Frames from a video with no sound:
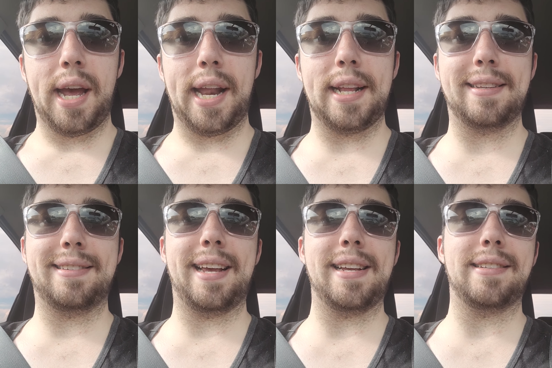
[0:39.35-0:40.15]
and it
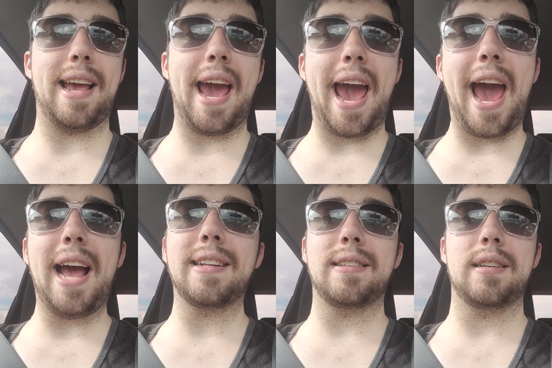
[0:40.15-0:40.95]
says,
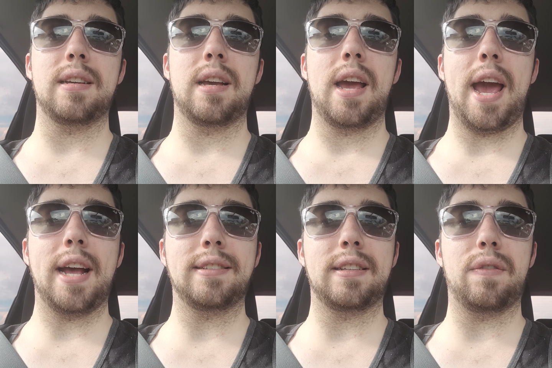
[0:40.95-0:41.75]
"Act
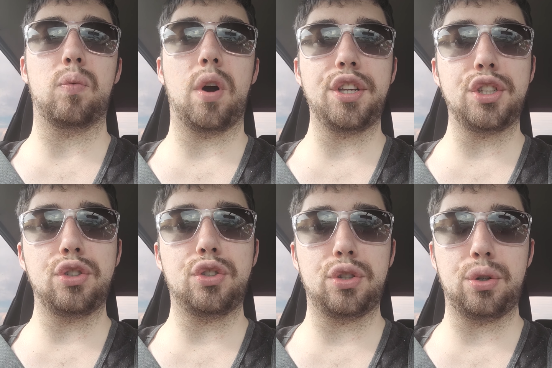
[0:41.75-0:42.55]
as if what
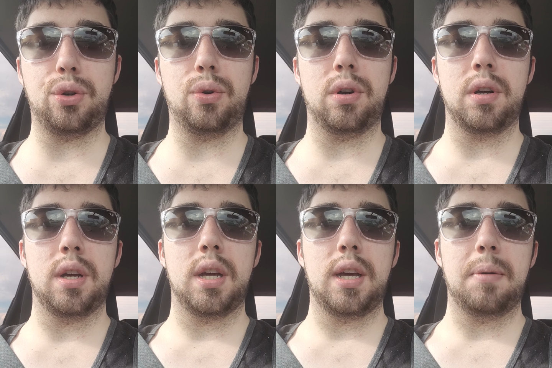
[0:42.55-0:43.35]
you do
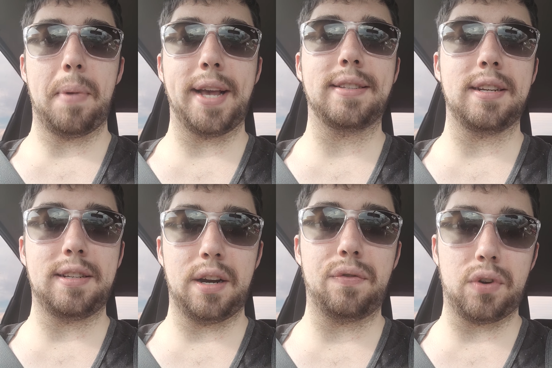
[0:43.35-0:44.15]
makes a
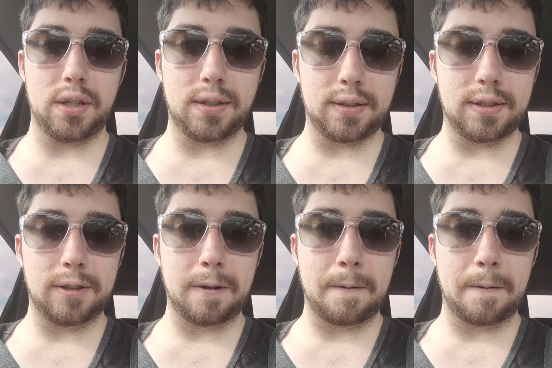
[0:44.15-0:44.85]
difference."